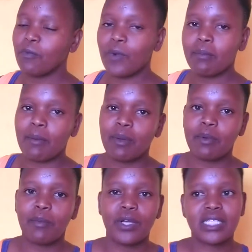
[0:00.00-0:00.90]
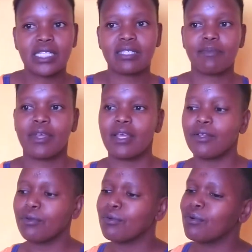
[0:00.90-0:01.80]
When my baby boy tells
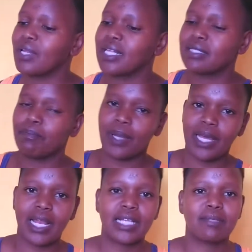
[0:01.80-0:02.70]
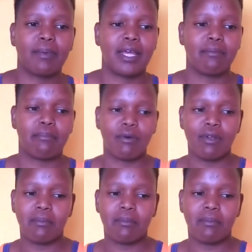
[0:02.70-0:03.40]
me, let's play ball,